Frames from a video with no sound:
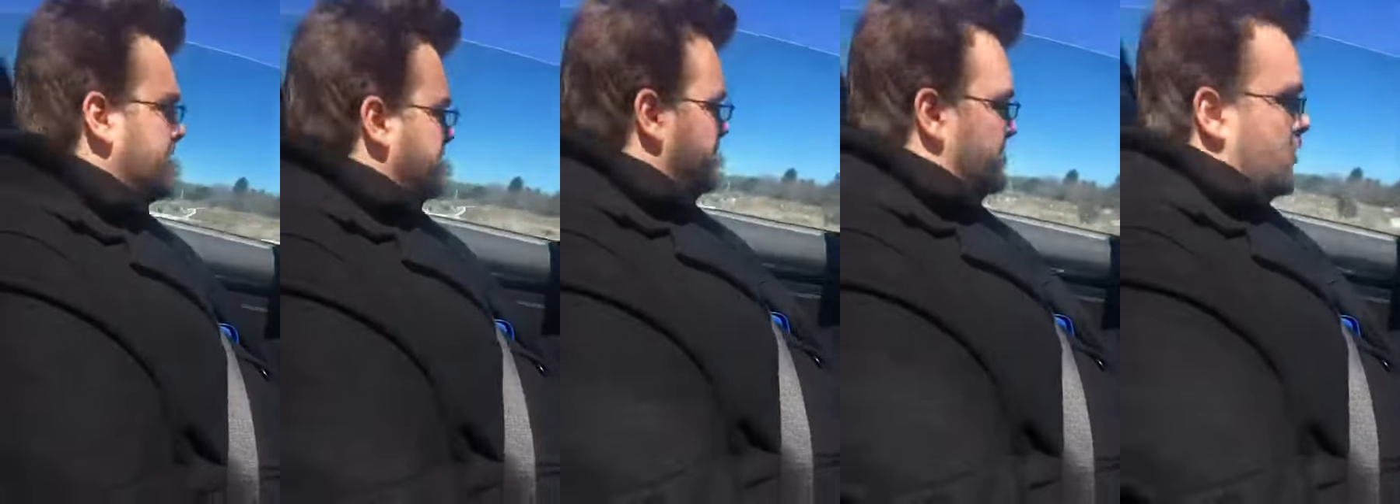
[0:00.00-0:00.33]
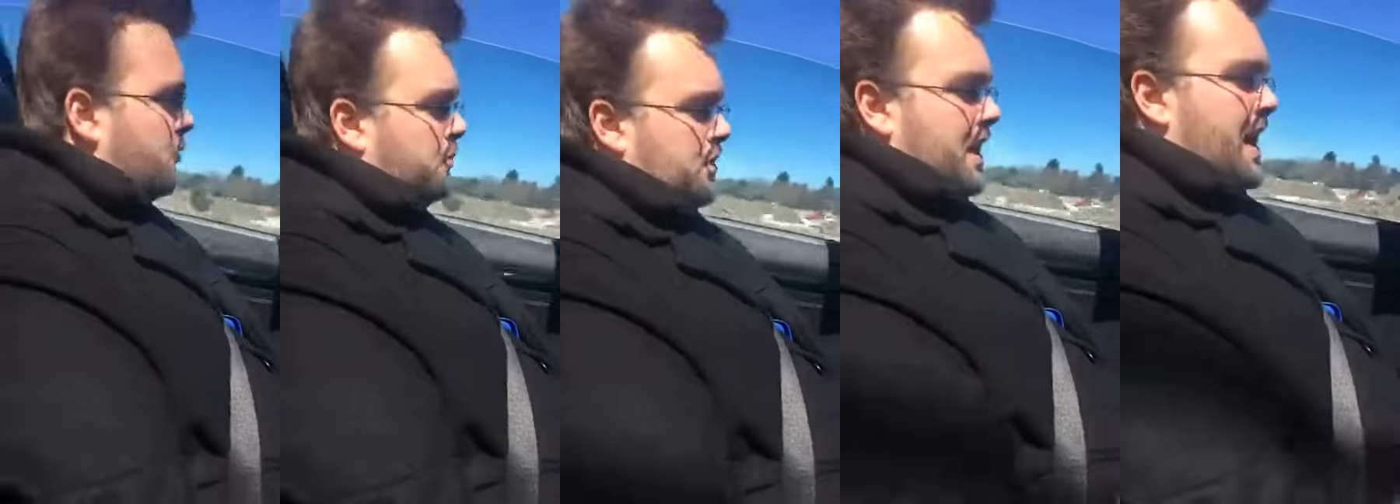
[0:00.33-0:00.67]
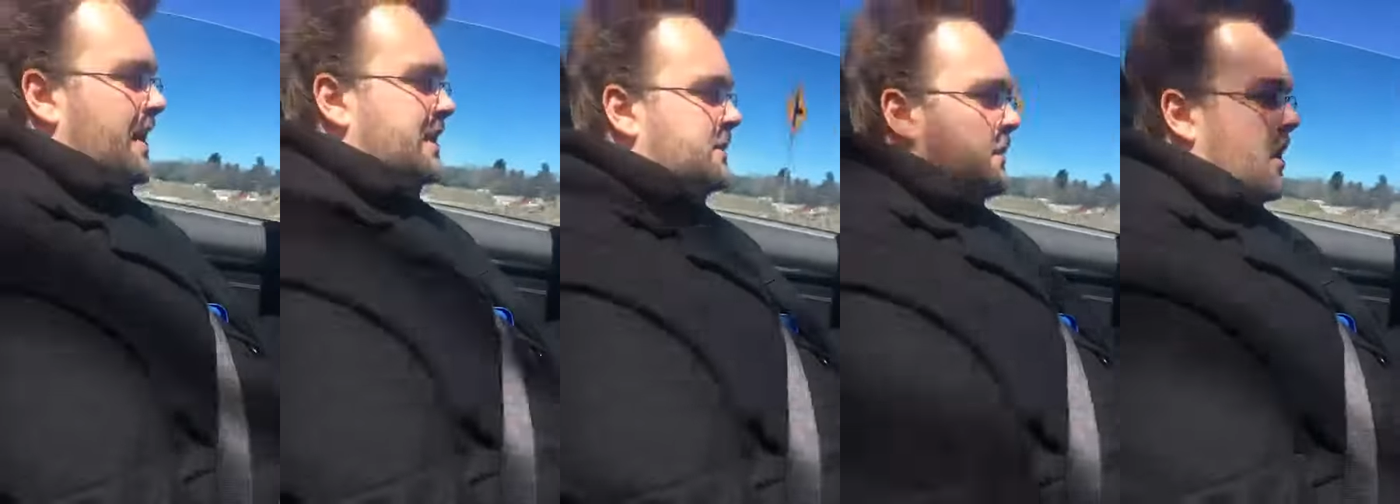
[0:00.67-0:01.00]
There's no
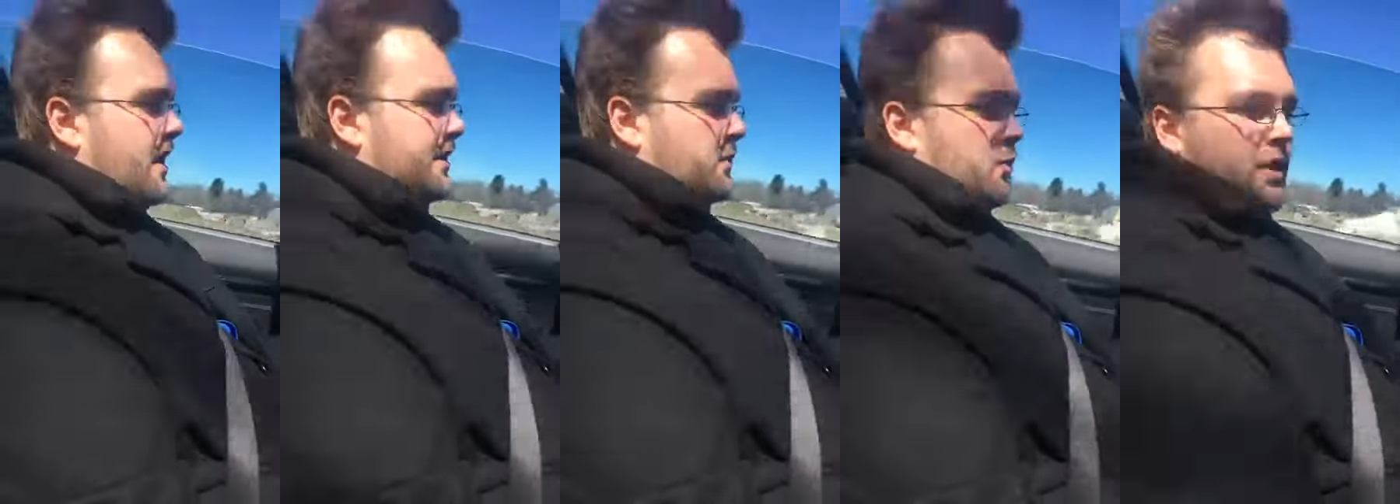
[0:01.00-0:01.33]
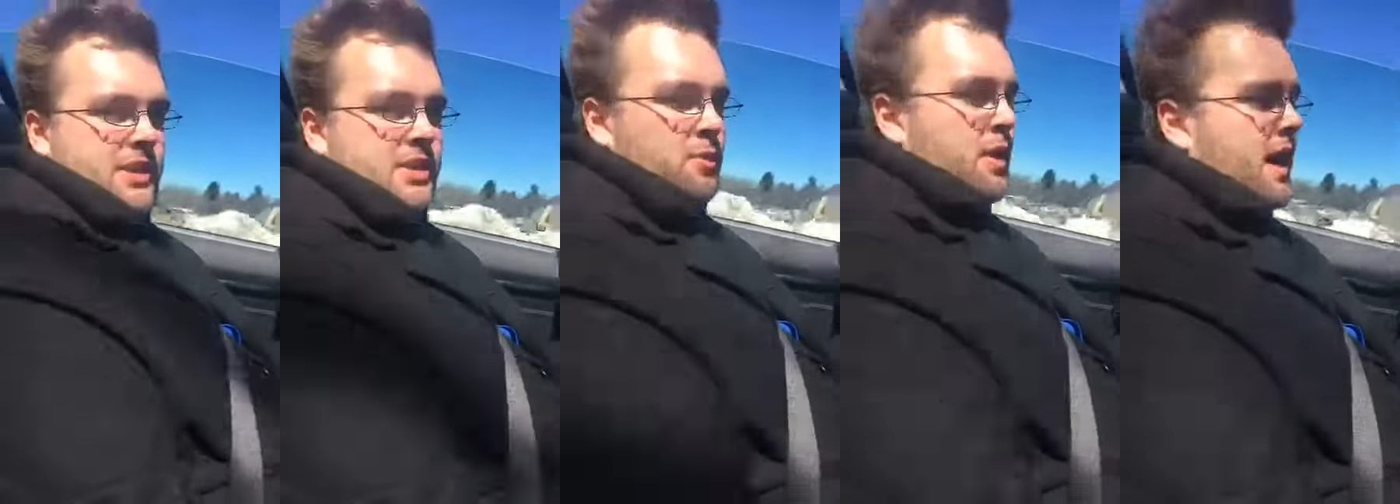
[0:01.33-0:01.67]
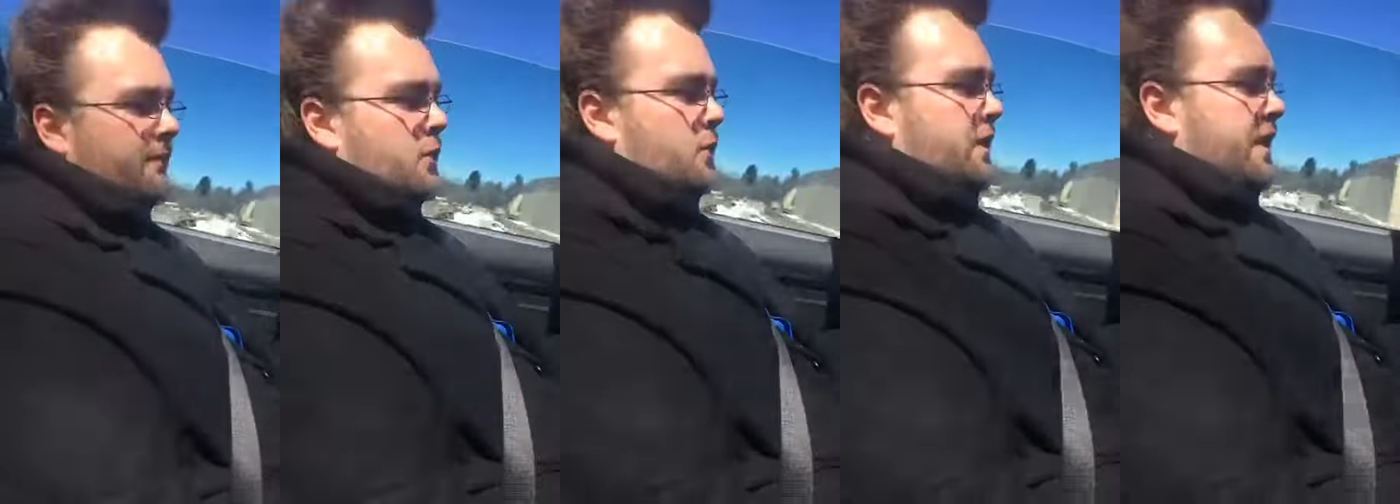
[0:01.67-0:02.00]
blind spots
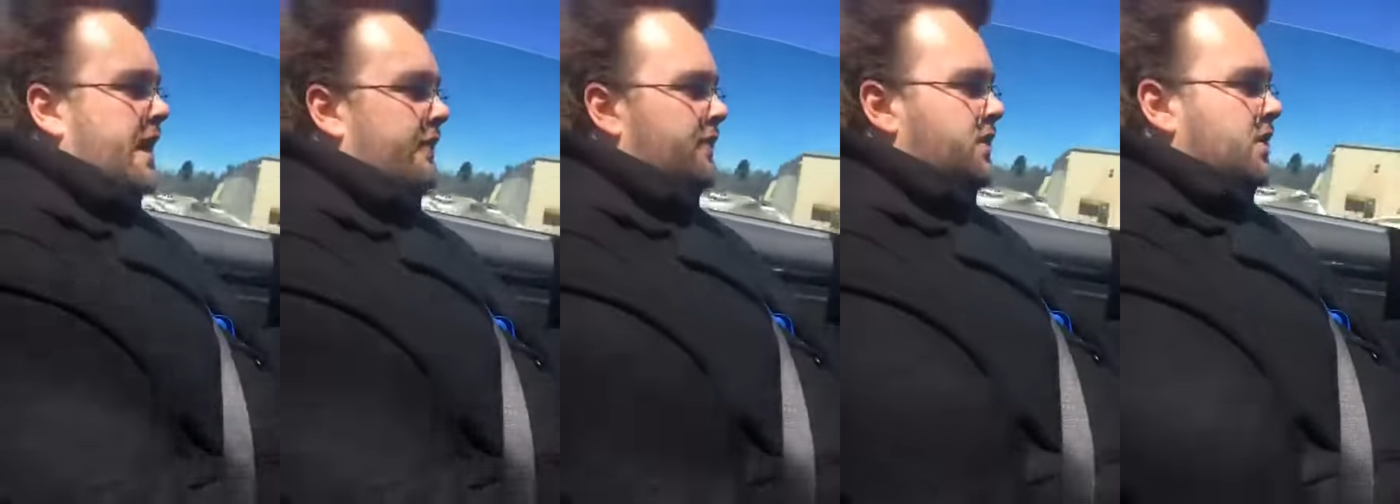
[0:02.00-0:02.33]
whatsoever when you have